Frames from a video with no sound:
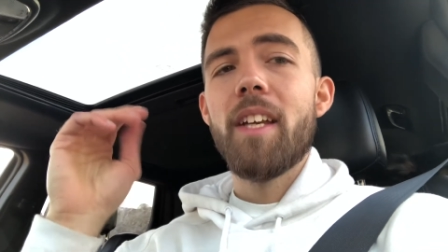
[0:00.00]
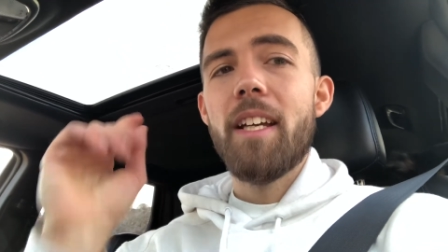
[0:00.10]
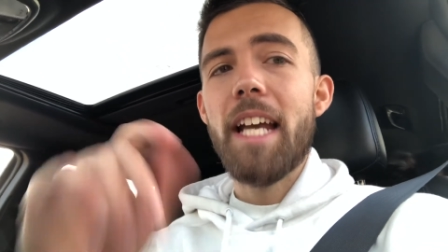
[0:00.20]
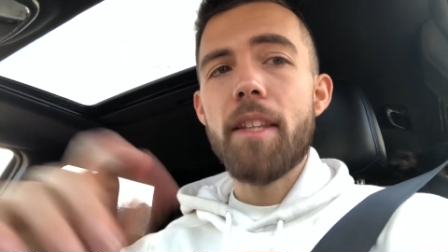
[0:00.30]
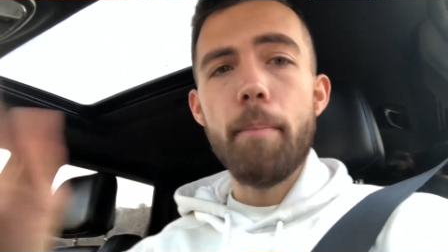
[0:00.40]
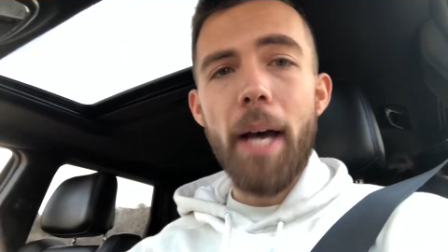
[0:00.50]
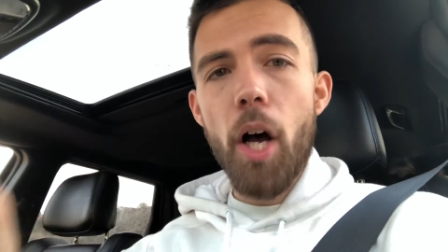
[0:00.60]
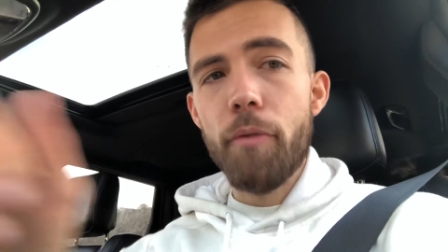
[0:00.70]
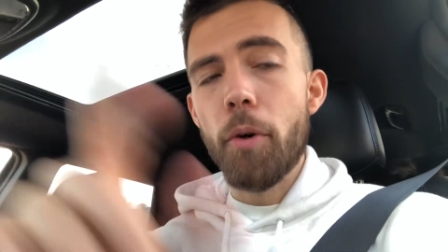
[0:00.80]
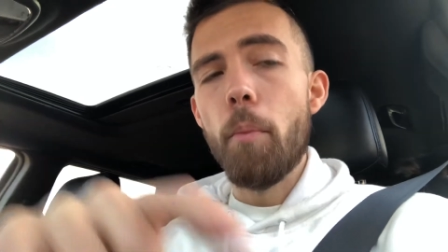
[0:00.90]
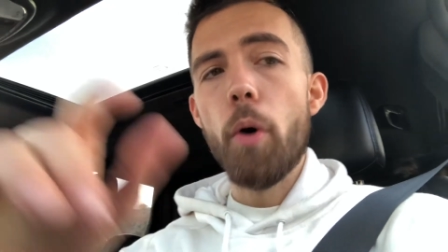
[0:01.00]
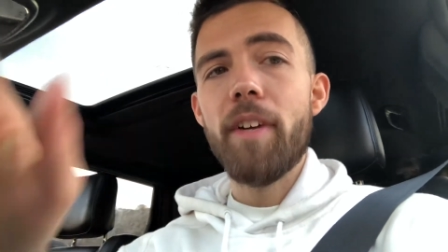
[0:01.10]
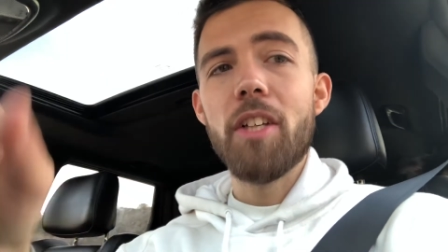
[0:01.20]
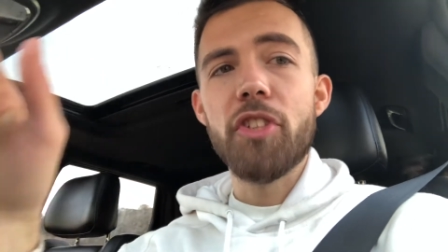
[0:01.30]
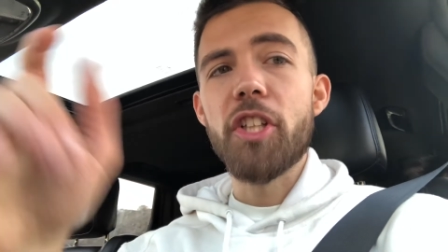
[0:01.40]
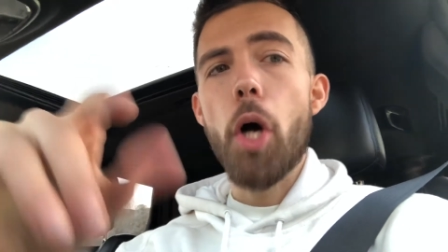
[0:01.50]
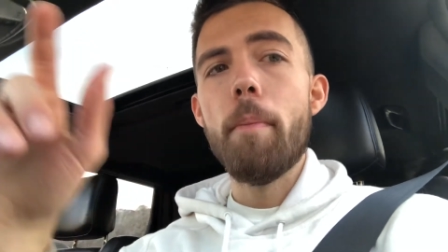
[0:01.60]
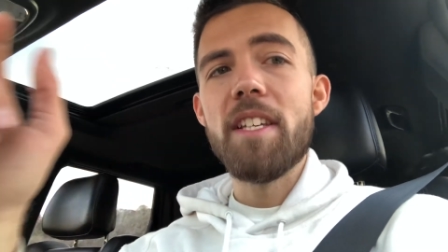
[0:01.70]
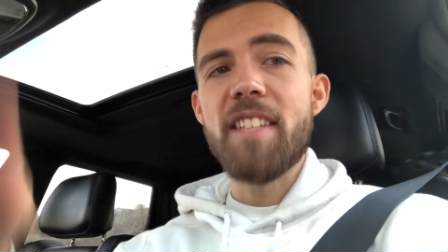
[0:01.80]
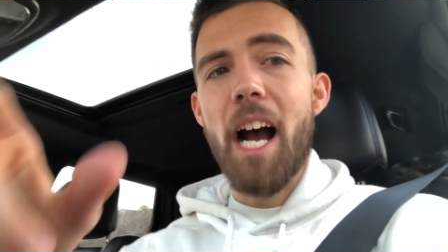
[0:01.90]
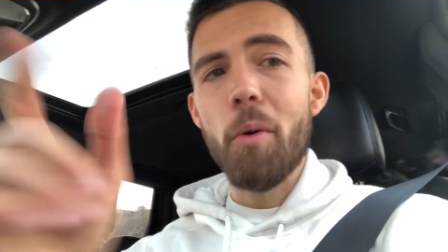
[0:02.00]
Hit the bell for more videos so you don't miss out.